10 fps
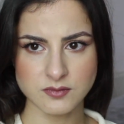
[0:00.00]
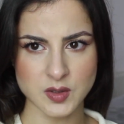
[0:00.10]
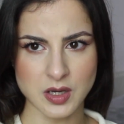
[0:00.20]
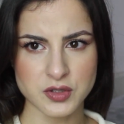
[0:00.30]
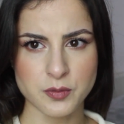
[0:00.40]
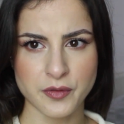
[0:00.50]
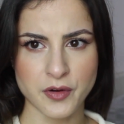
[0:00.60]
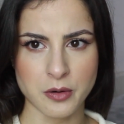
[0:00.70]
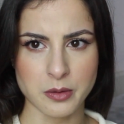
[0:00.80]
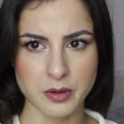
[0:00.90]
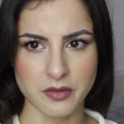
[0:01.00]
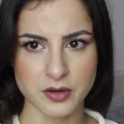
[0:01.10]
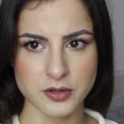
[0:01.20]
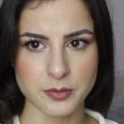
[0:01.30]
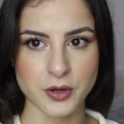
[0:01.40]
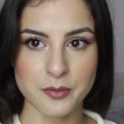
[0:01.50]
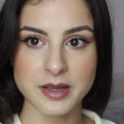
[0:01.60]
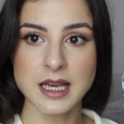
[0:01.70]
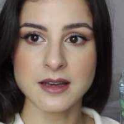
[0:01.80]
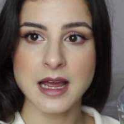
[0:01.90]
So I do prefer it with the top coat.
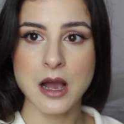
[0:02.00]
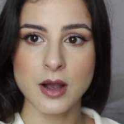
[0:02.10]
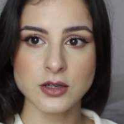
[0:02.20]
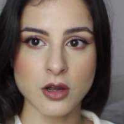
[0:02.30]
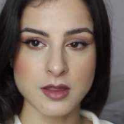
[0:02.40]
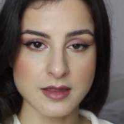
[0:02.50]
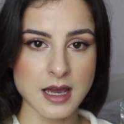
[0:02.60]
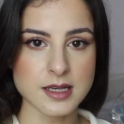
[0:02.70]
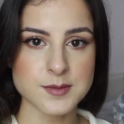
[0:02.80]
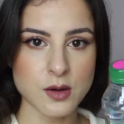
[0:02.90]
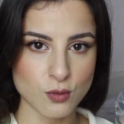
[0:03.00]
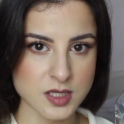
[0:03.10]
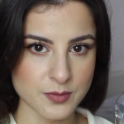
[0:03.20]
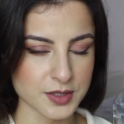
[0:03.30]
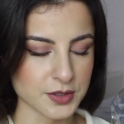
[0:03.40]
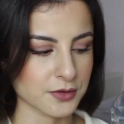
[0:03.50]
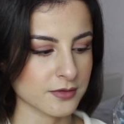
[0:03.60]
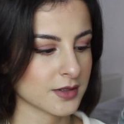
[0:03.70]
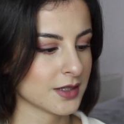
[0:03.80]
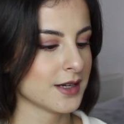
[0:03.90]
But yeah, now I know that that is my water
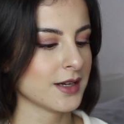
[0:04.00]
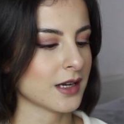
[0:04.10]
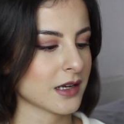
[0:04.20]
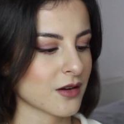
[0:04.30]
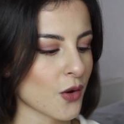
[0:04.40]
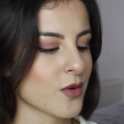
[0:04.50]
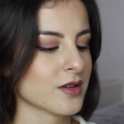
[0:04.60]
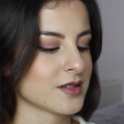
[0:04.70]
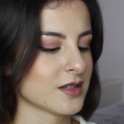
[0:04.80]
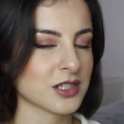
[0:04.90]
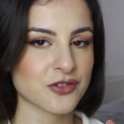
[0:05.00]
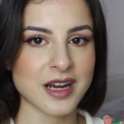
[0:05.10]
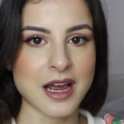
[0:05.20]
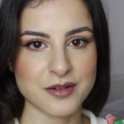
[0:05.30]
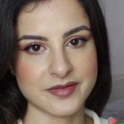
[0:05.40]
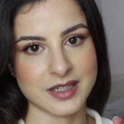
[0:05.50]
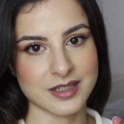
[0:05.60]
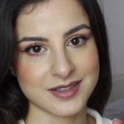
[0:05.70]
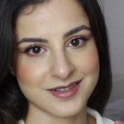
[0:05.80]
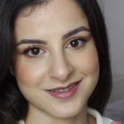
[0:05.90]
bottle and no one's going to drink out of it.